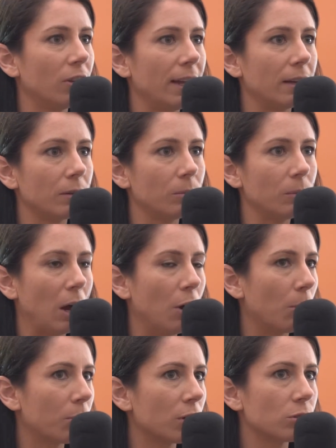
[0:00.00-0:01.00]
like on
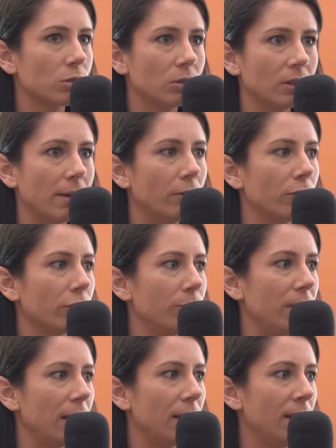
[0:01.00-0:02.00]
a personal level for
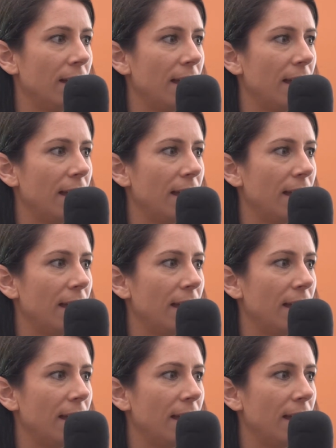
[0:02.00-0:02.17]
me,